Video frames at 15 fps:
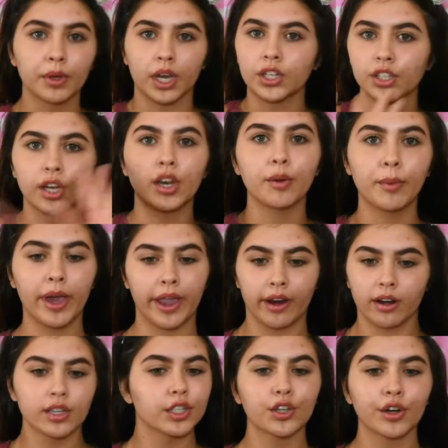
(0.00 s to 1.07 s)
my gosh, I know my
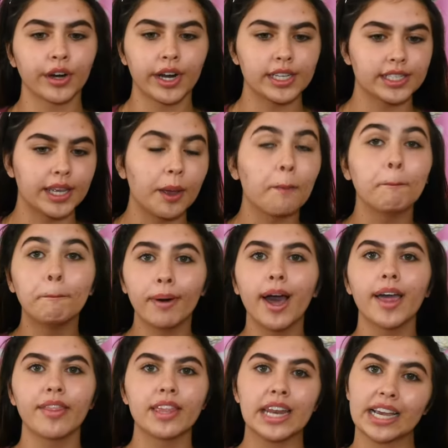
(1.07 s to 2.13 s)
hair is crazy,
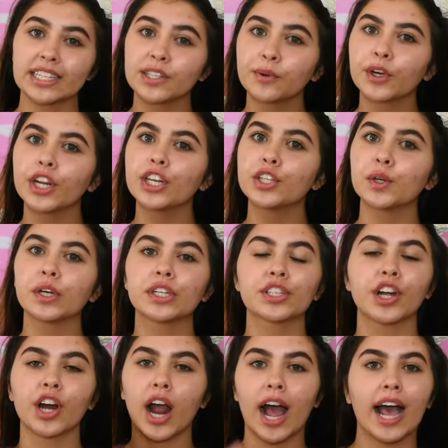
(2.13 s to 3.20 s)
but the next thing we're going to do is
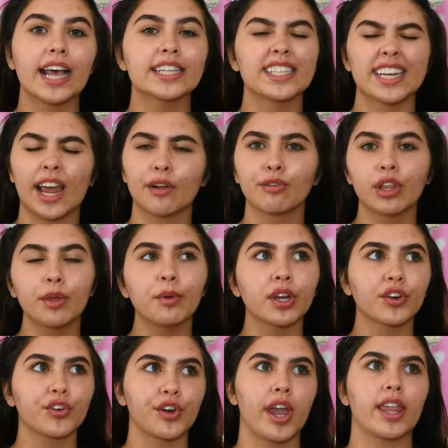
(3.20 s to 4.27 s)
our eyes, and I really want
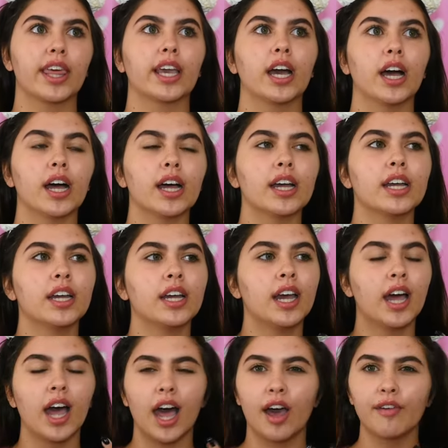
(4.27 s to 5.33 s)
to create like a,
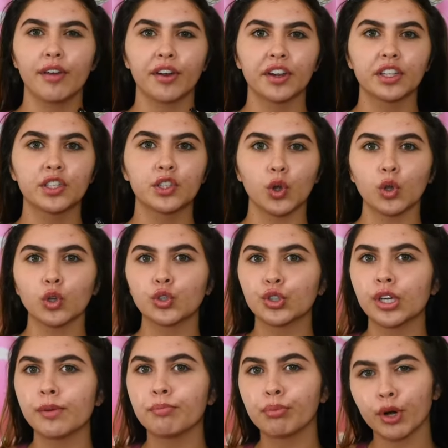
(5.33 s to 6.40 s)
a very
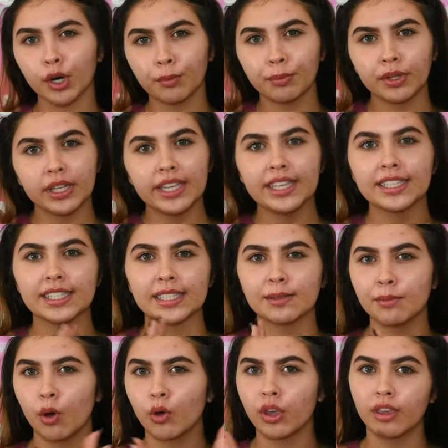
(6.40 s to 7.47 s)
sultry, purpley,
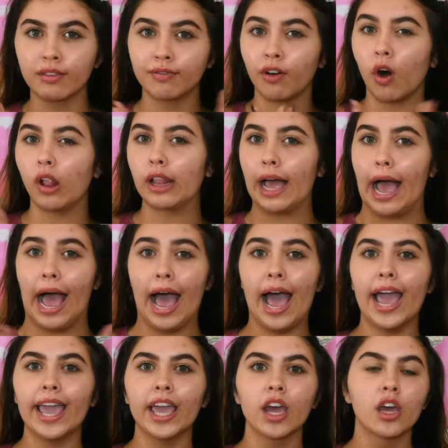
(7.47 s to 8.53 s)
smoky fall
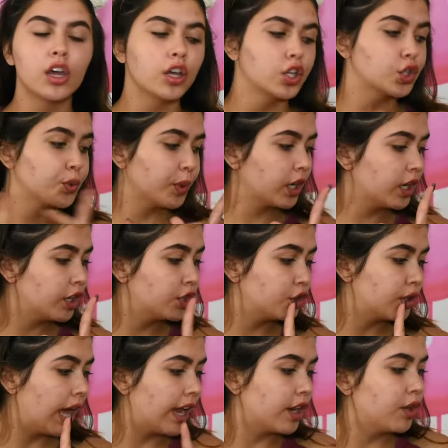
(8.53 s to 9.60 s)
eye. So we're going to do
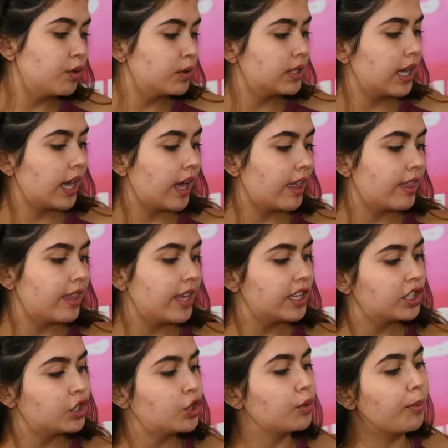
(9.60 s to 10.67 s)
that using
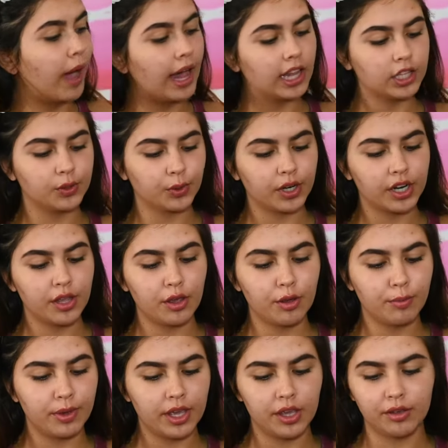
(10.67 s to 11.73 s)
these two palettes. We're going
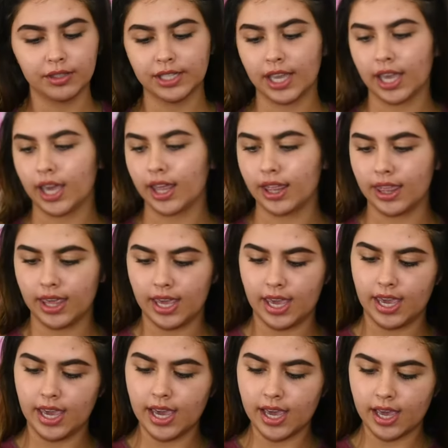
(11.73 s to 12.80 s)
to be using
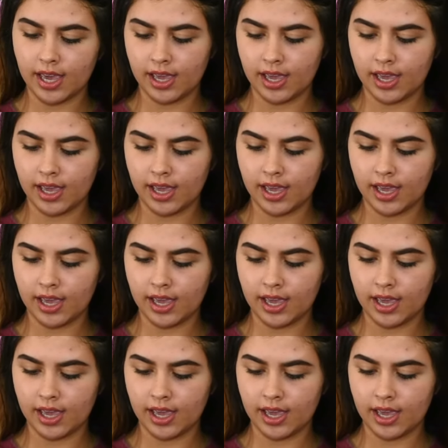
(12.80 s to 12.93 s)
the